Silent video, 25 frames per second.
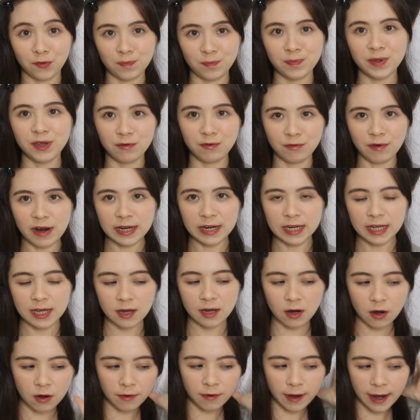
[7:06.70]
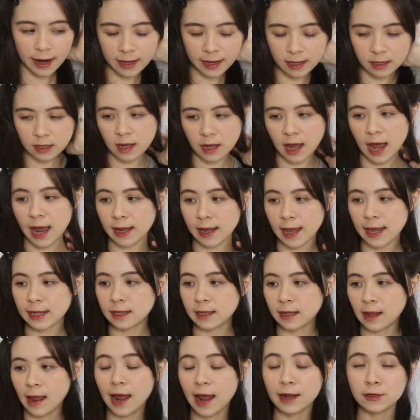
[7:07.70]
be ready, alright? At
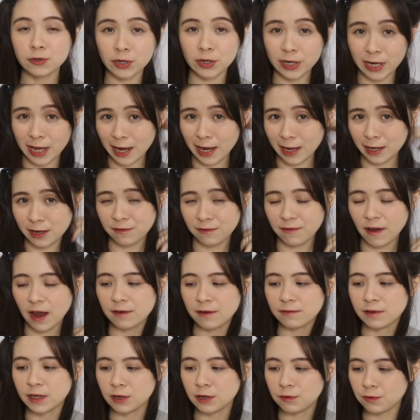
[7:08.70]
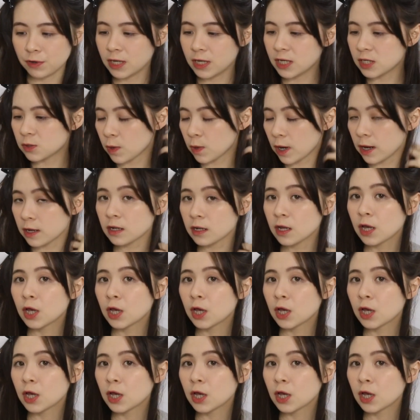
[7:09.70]
the 185 degrees one.